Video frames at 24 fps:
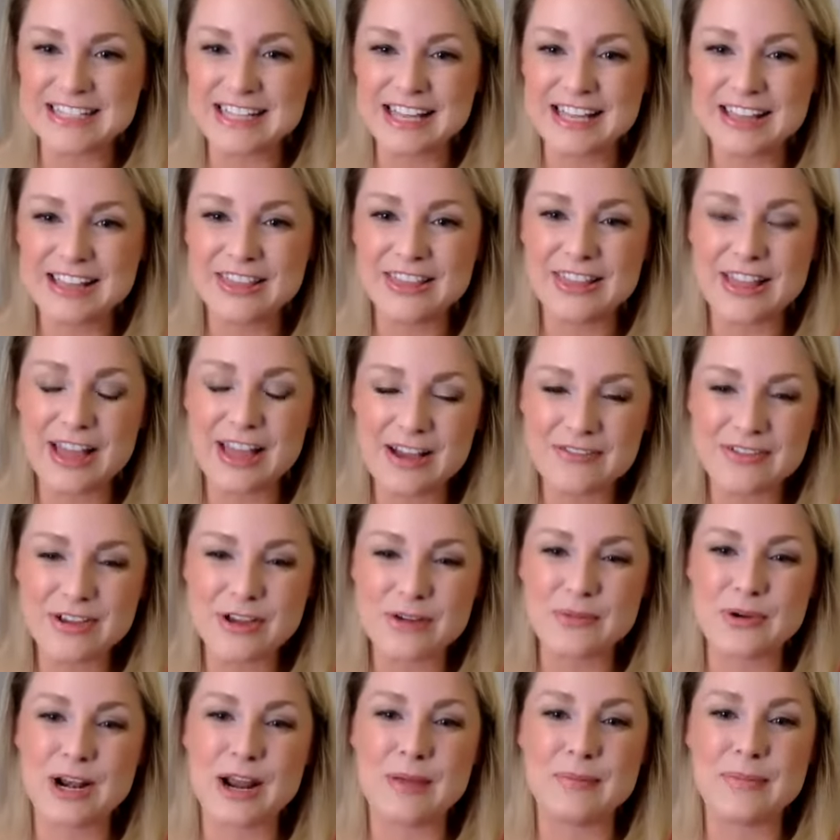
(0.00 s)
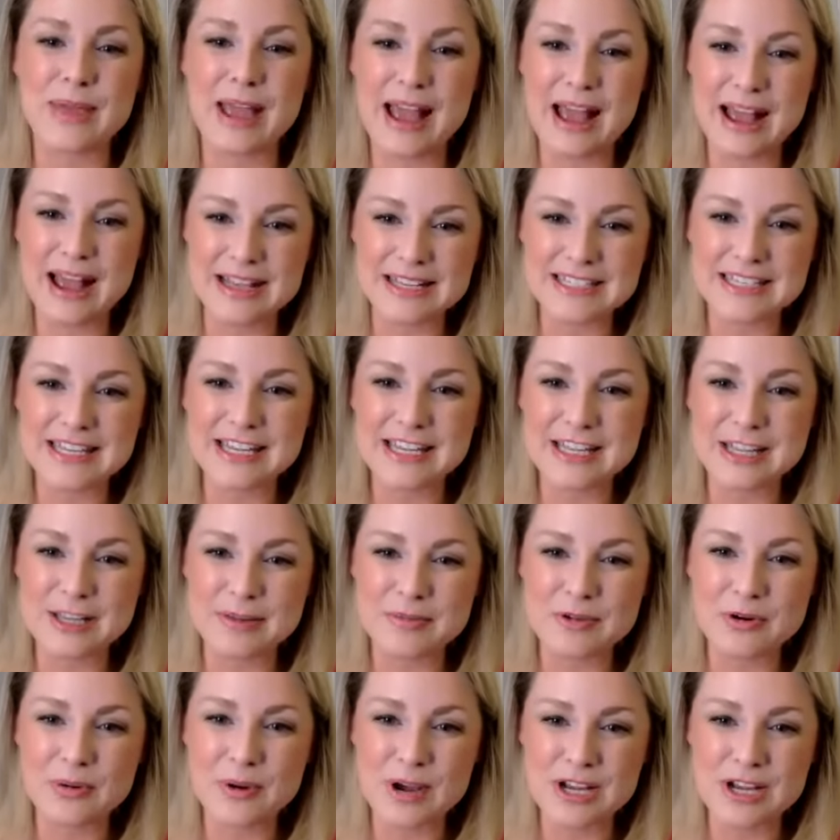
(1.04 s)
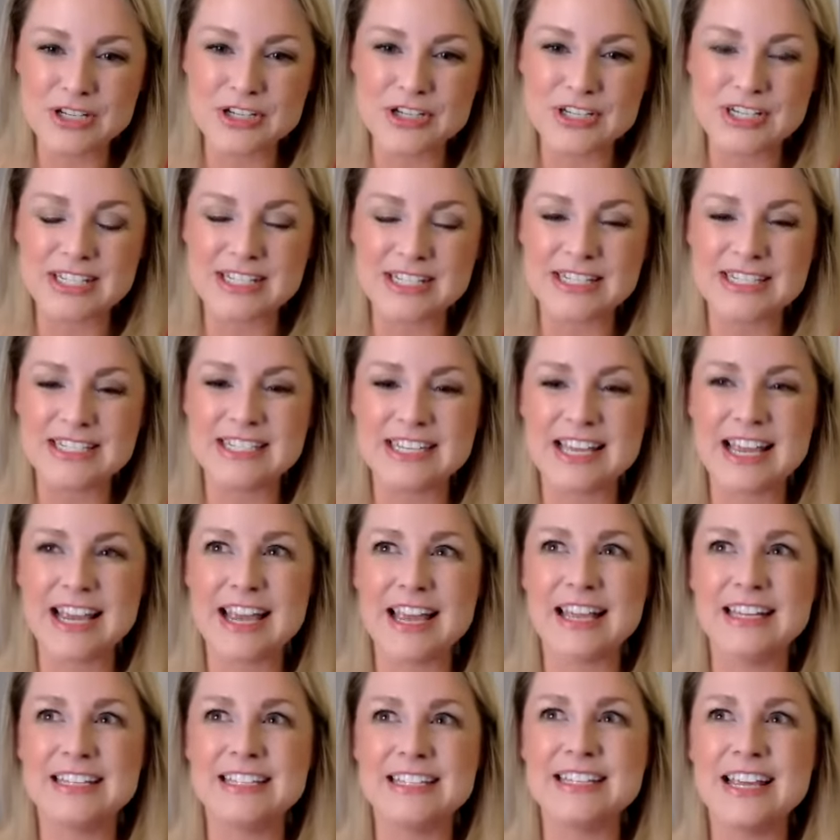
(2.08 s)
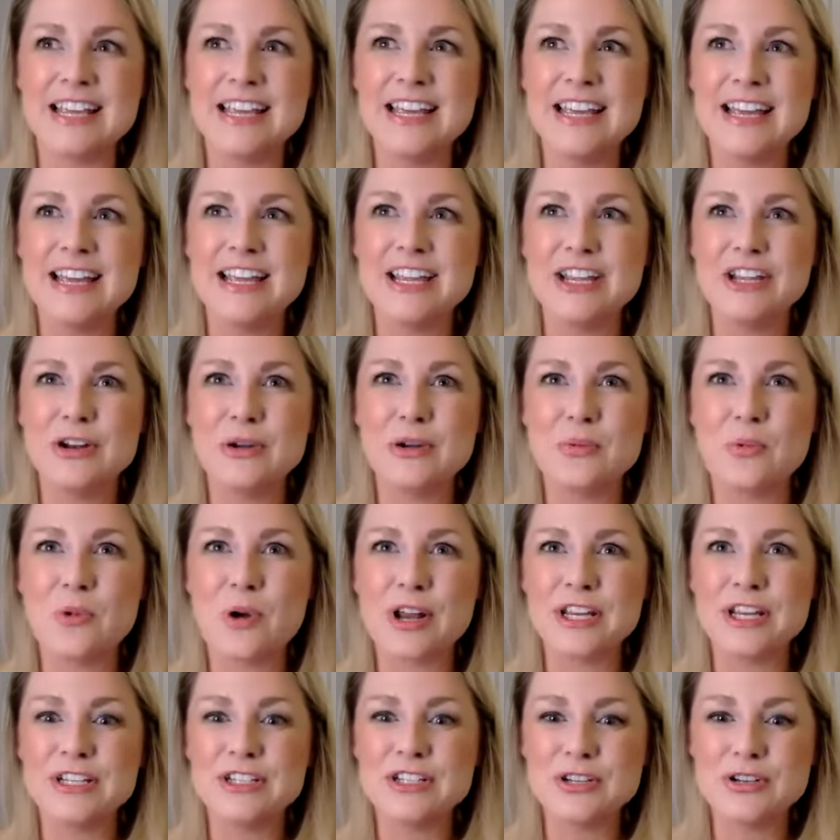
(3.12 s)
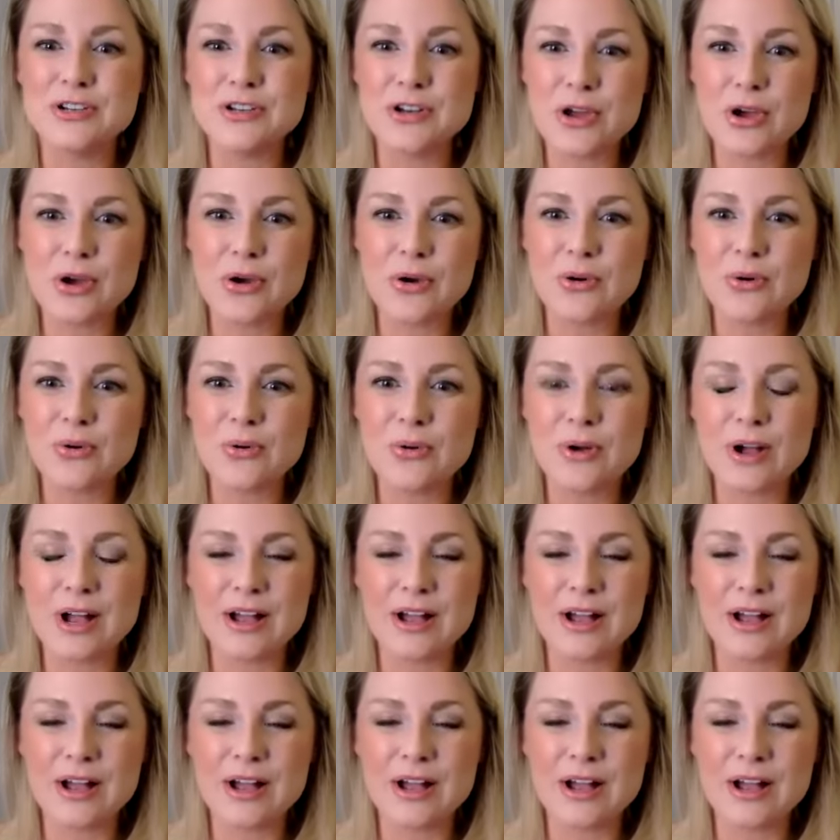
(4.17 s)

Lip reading: They love it when I'm asking them questions and, wanting to know,